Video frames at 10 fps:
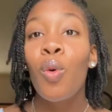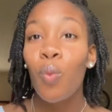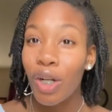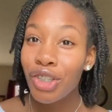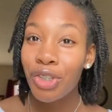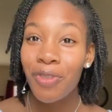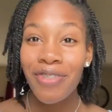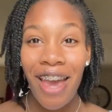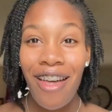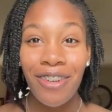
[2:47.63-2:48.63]
Once
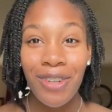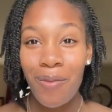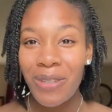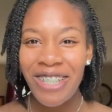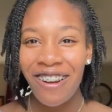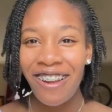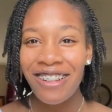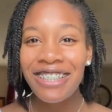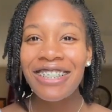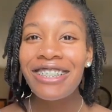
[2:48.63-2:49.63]
you've gathered your
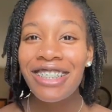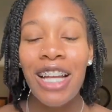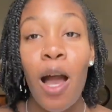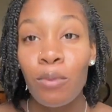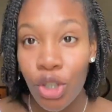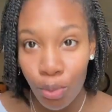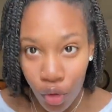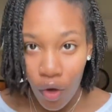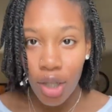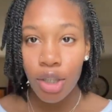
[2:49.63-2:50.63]
materials, it's time to
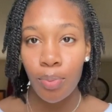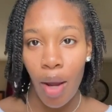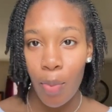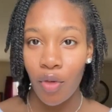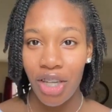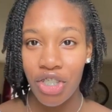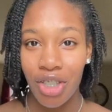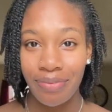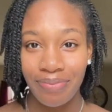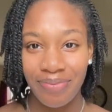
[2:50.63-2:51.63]
move on to
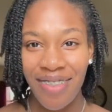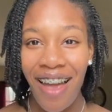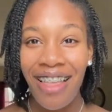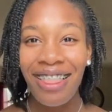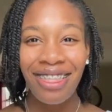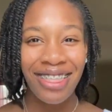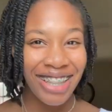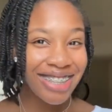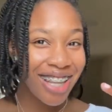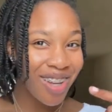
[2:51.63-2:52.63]
preparation.
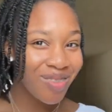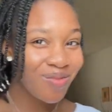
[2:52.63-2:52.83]
Let's go.